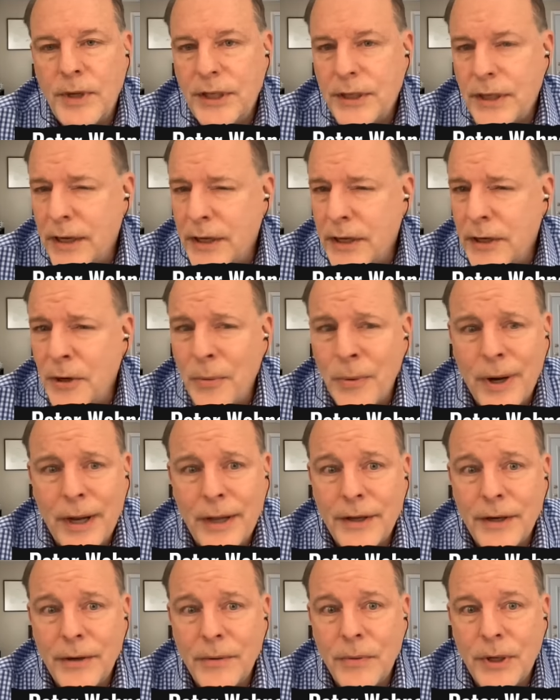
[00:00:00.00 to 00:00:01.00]
done in a way
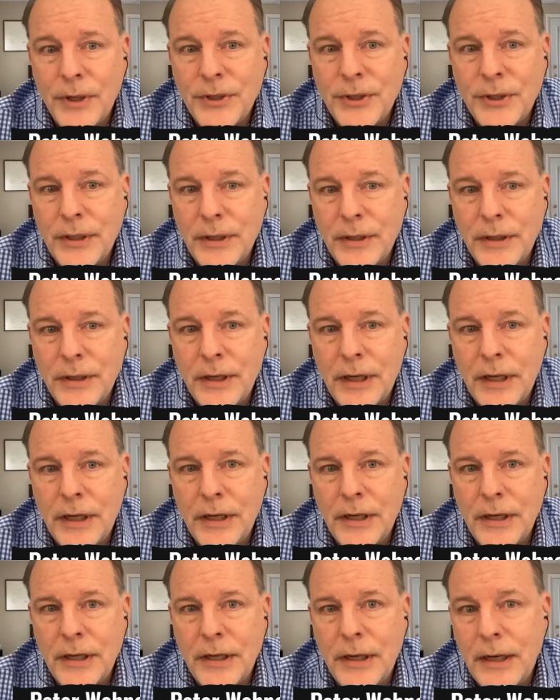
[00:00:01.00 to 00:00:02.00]
that it wasn't in
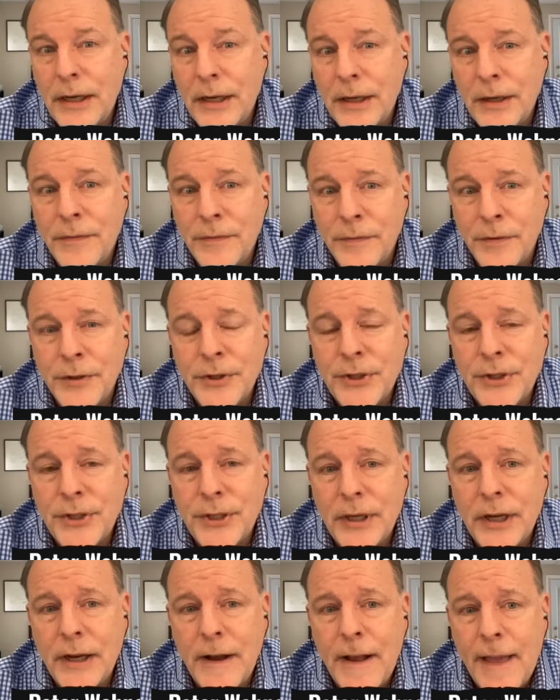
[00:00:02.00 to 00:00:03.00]
in in a first
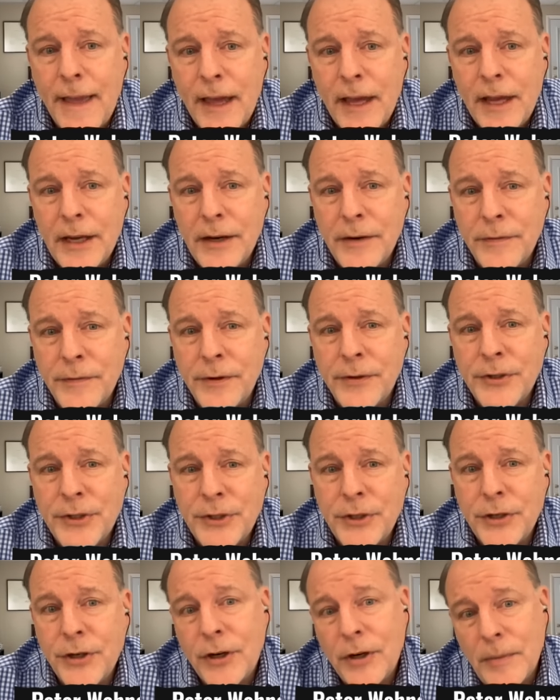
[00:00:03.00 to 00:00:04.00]
uh, in a first
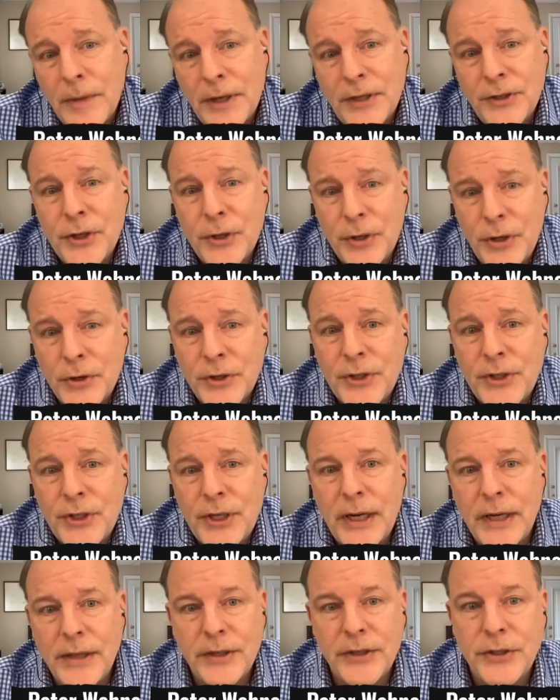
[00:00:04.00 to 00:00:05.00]
term. And so you're
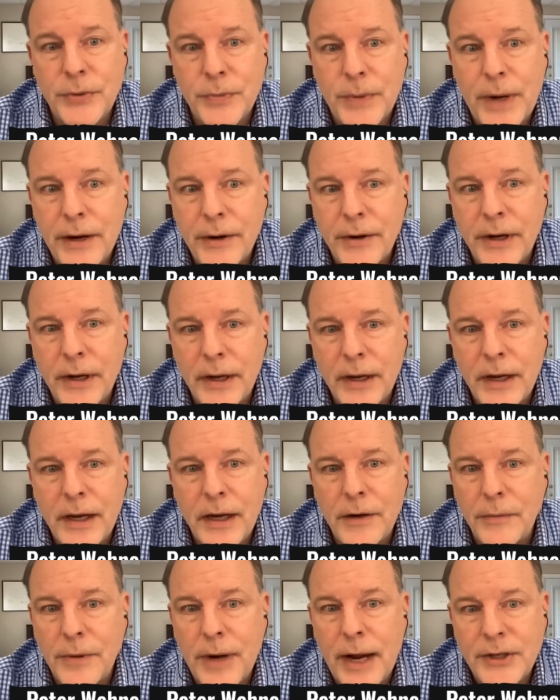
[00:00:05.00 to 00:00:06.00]
seeing this rhetoric kind
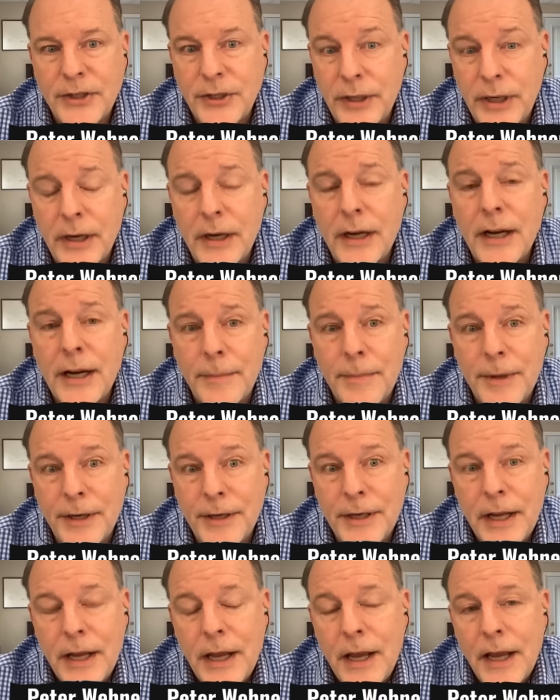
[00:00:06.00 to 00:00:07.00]
of ratcheting up. And
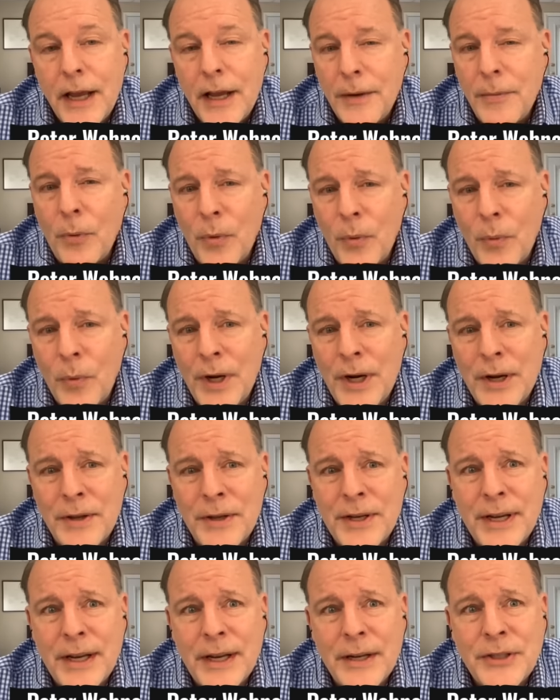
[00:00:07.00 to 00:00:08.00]
one other
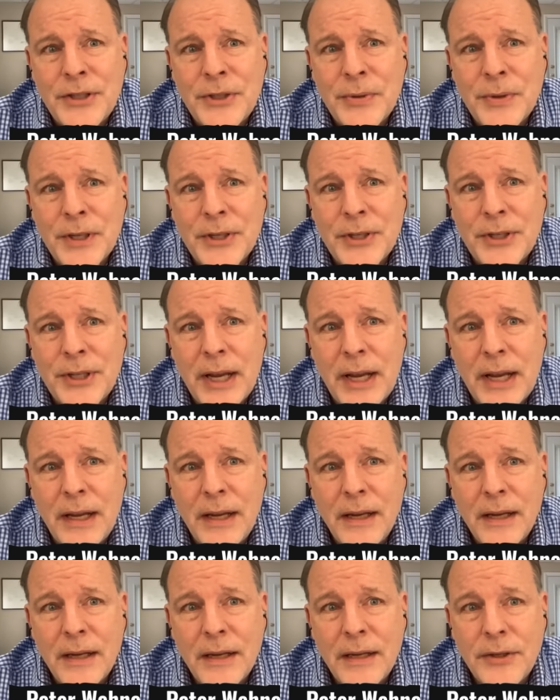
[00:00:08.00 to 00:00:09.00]
thing I just want to say,
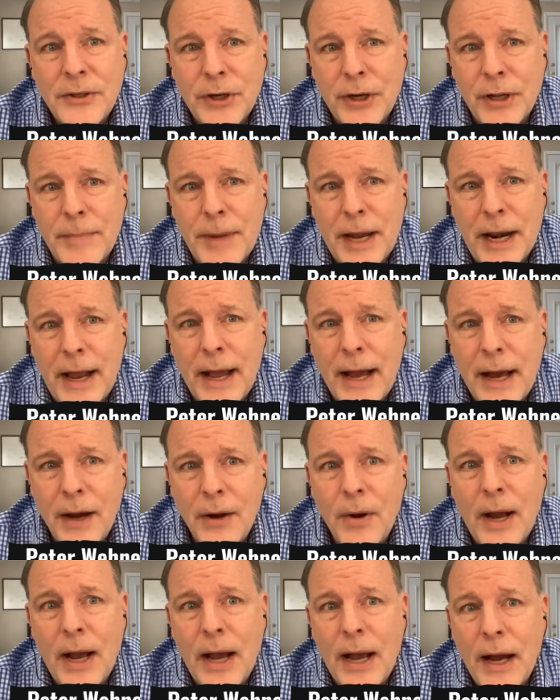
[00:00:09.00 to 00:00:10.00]
Charlie, about
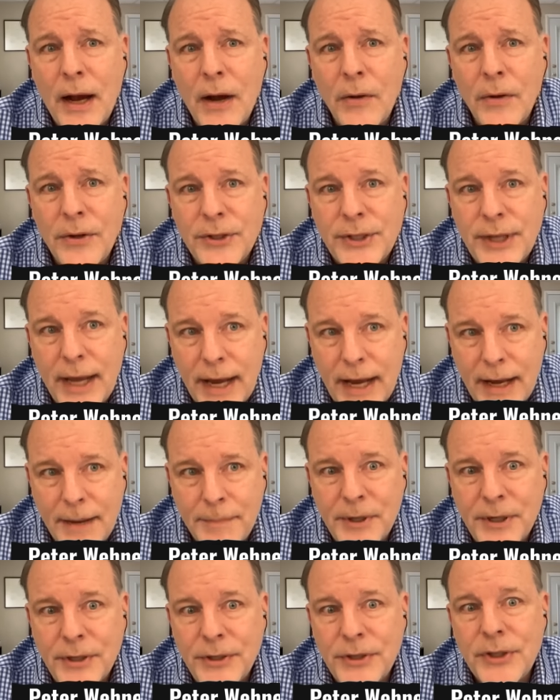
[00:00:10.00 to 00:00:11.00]
how how this
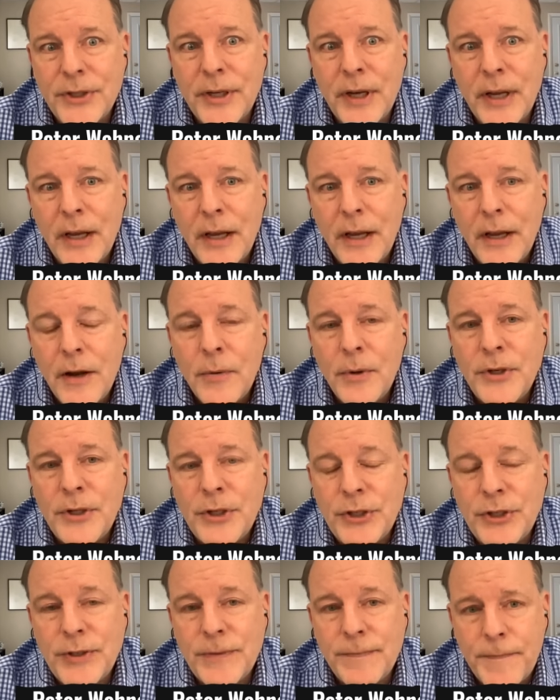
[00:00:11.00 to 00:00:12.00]
happens, which
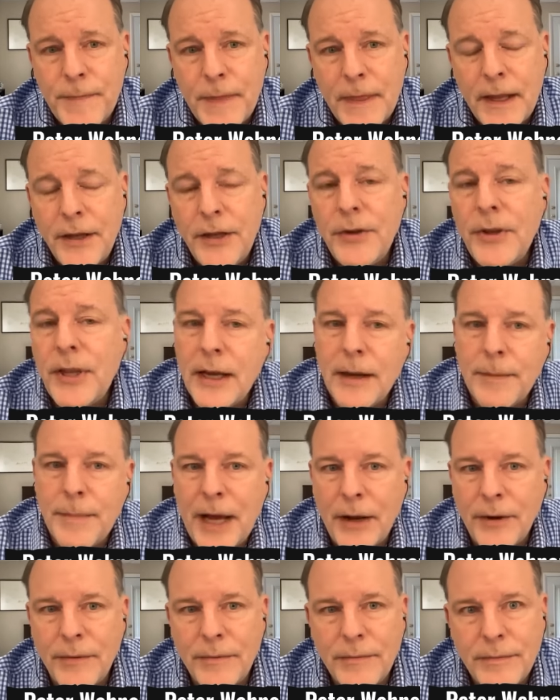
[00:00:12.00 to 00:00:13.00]
is you think
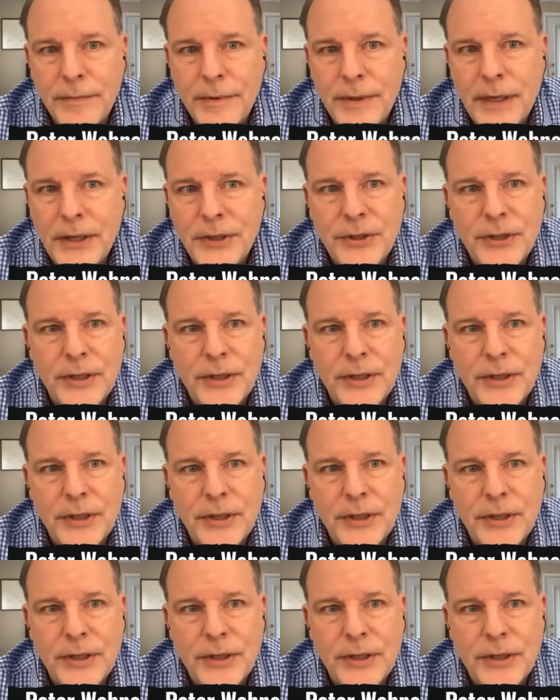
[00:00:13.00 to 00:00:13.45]
about things